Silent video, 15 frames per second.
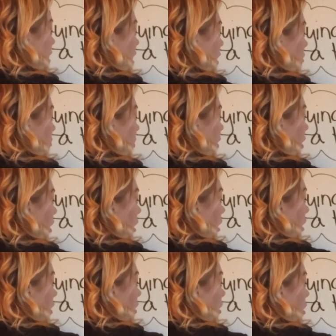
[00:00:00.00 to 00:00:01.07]

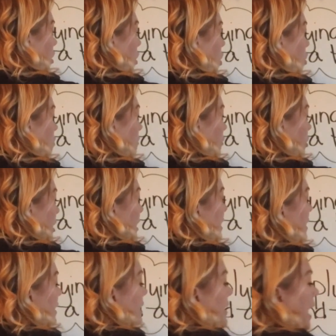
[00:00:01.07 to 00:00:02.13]
number over
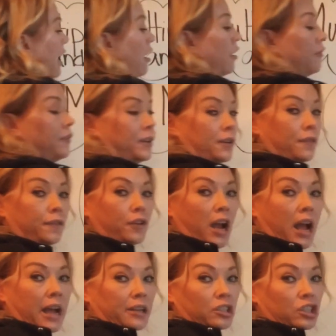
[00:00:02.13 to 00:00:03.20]
itself in a
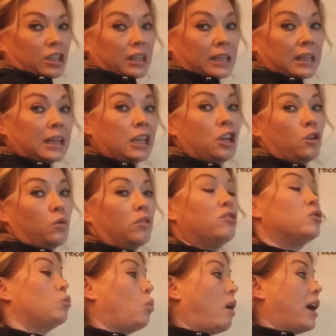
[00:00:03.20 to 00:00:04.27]
fraction
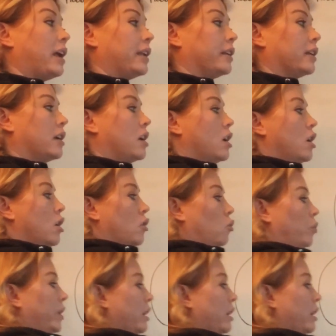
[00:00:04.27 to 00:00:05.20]
equals 1. We